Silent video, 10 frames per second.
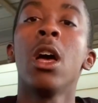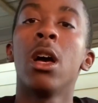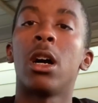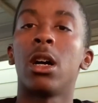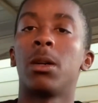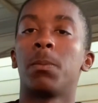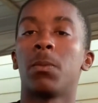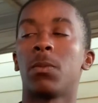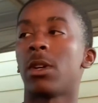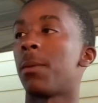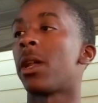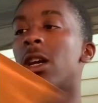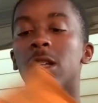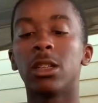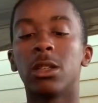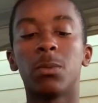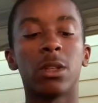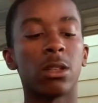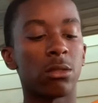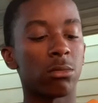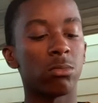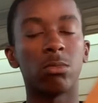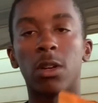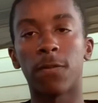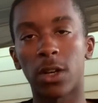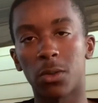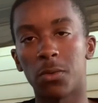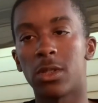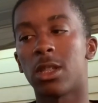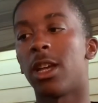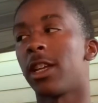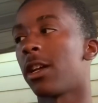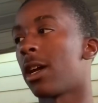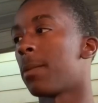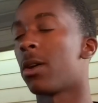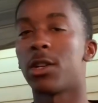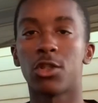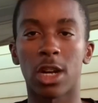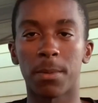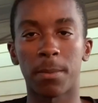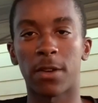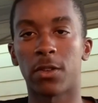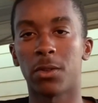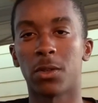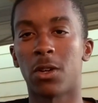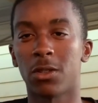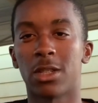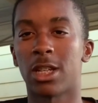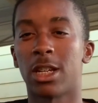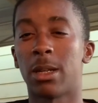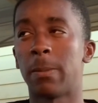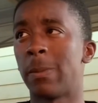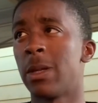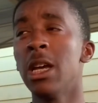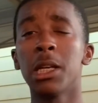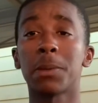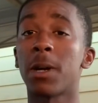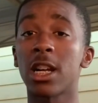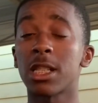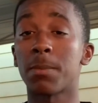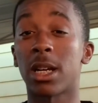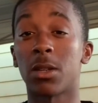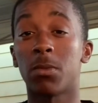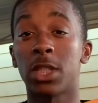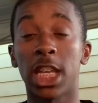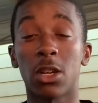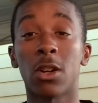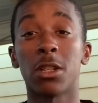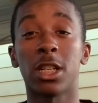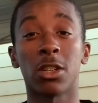Um, I'm not good with phones. Like I'm always dropping my phone all the time. Surprised my 10R didn't